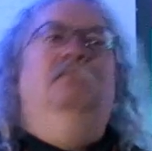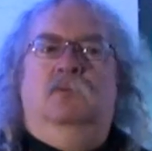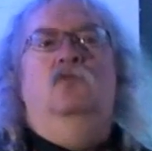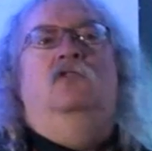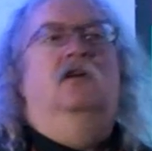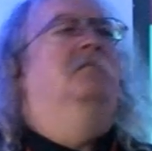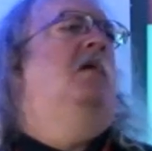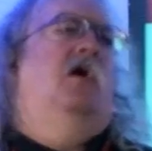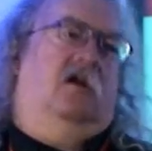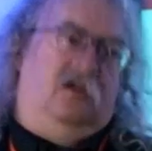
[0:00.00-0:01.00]
MOOC
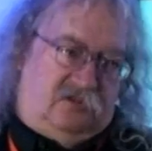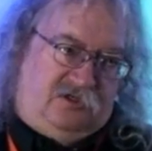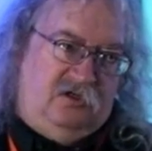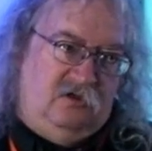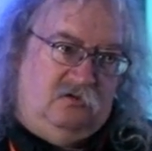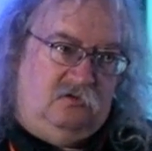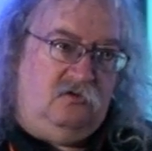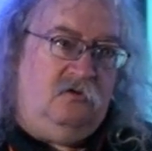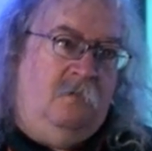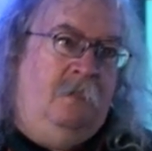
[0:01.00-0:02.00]
Mark II,